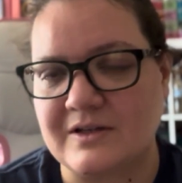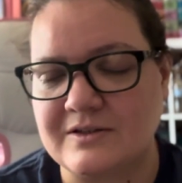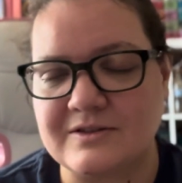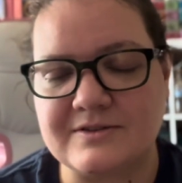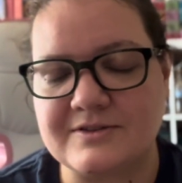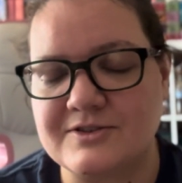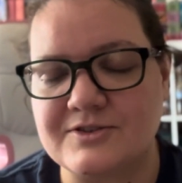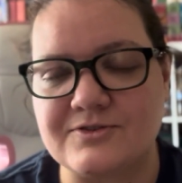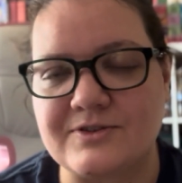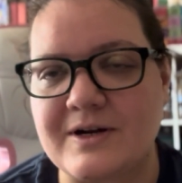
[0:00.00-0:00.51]

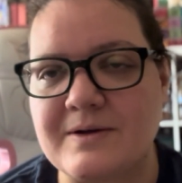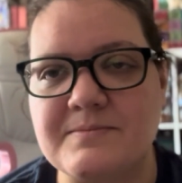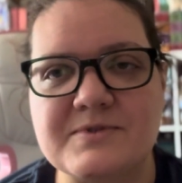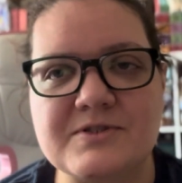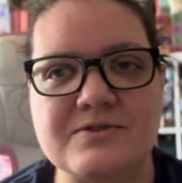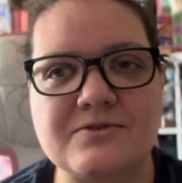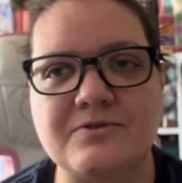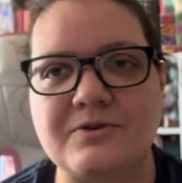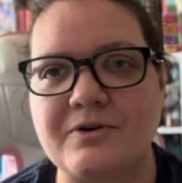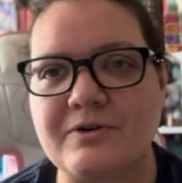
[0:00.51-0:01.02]

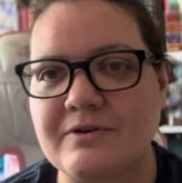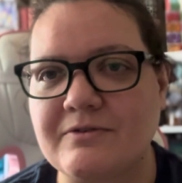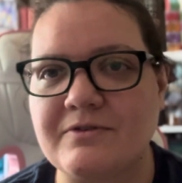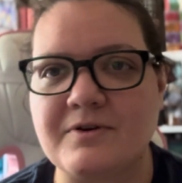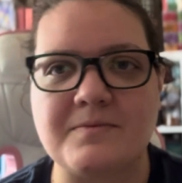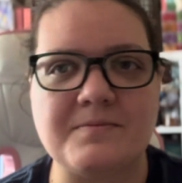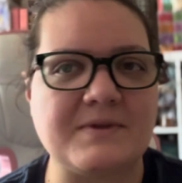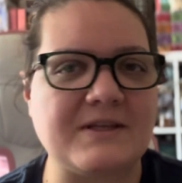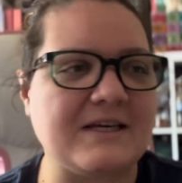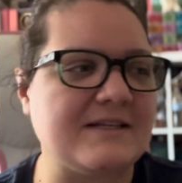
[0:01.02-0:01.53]
stripes growing
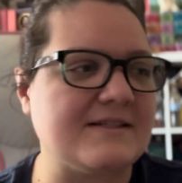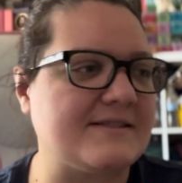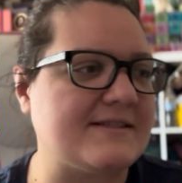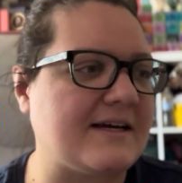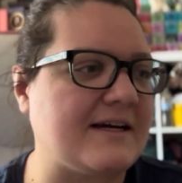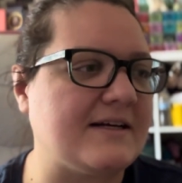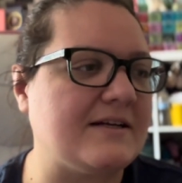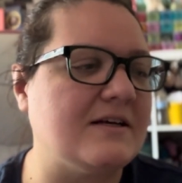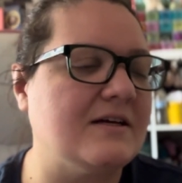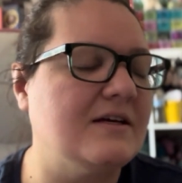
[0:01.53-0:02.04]
from the
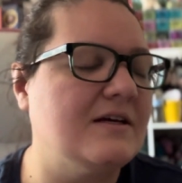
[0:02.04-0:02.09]
inside.